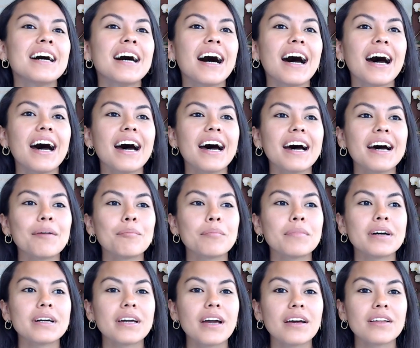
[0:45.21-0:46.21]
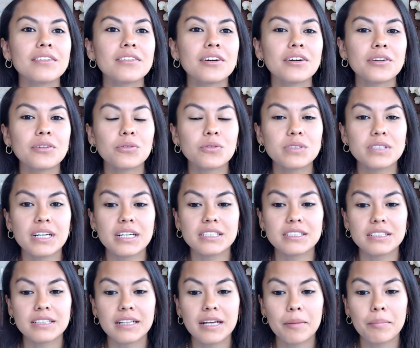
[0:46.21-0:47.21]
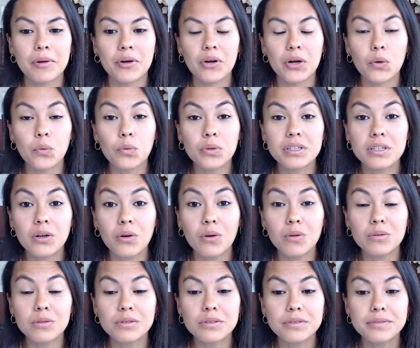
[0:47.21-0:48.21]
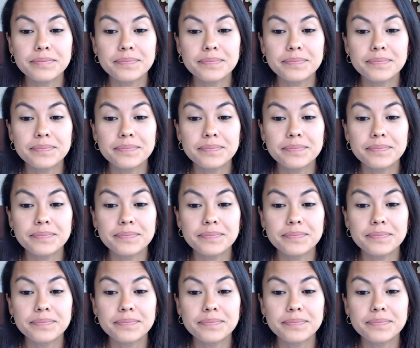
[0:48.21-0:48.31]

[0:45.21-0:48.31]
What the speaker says: my daughter was actually about a week old,